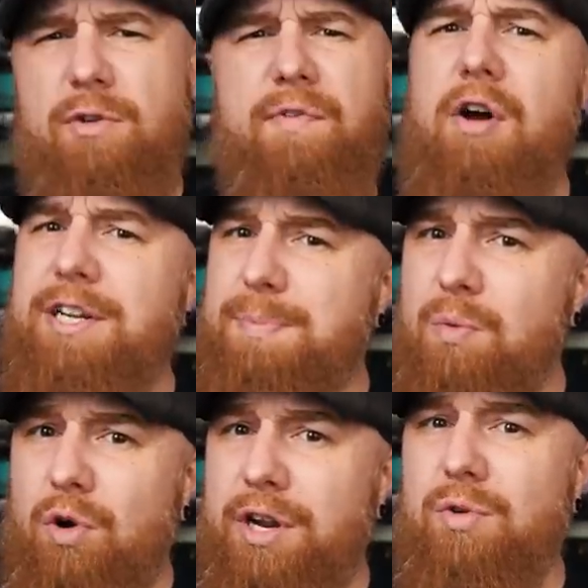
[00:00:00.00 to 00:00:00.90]
So far it's
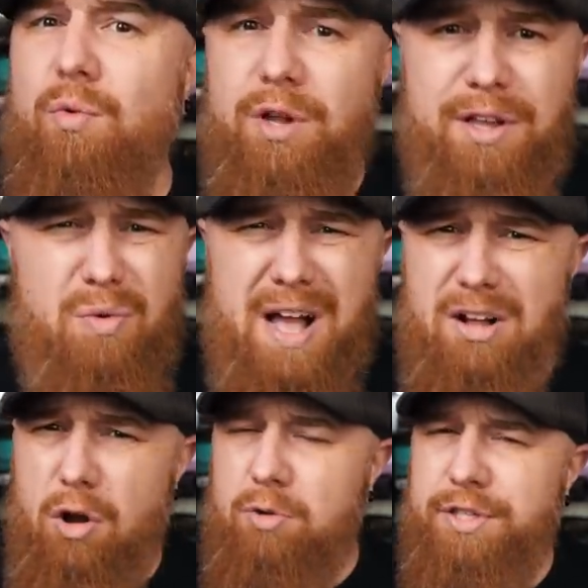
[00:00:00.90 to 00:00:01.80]
been working really
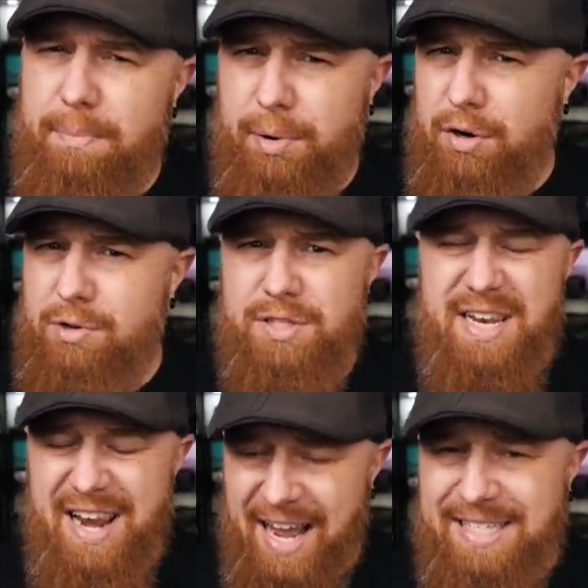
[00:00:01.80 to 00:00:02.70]
well, holds the burrows
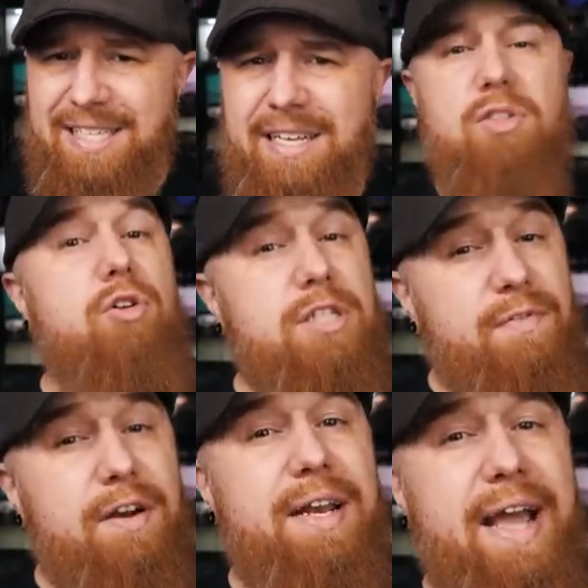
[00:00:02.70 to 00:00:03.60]
nicely, looks
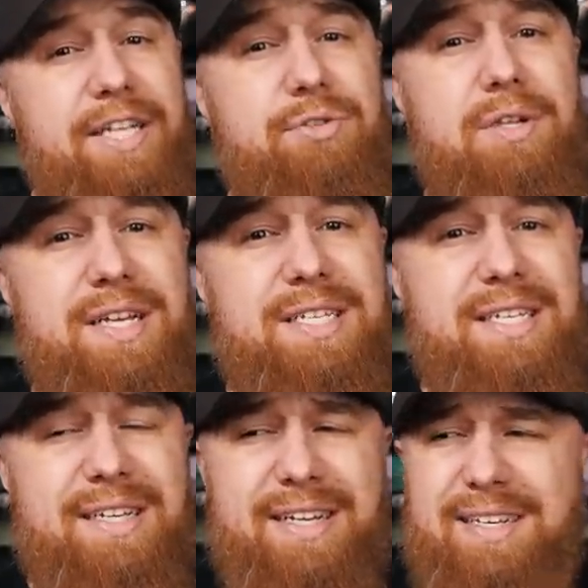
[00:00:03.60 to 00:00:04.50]
very
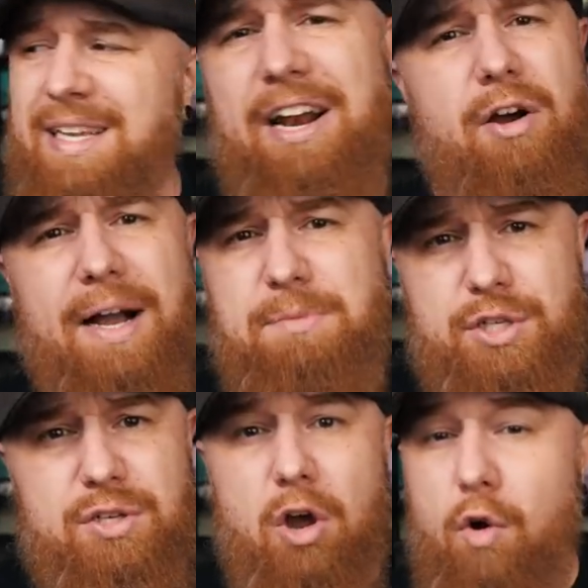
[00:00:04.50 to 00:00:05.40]
naturalistic, and I don't know, I'm
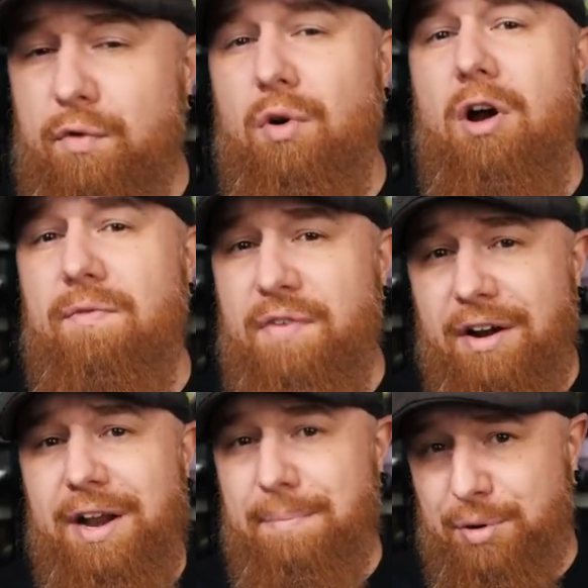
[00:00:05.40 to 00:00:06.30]
just overall
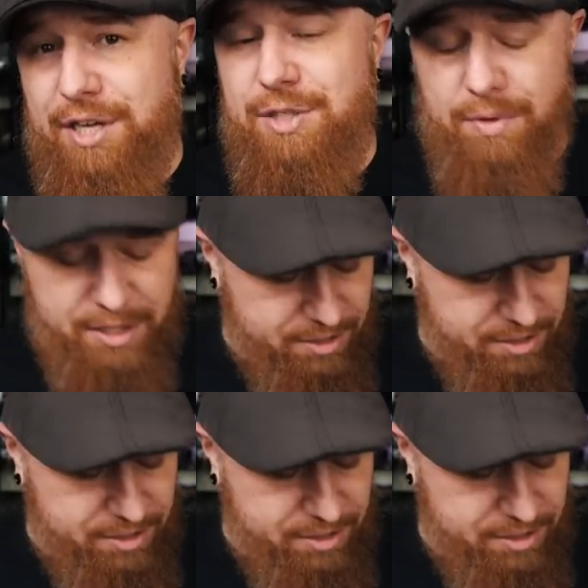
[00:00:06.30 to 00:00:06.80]
very impressed with it.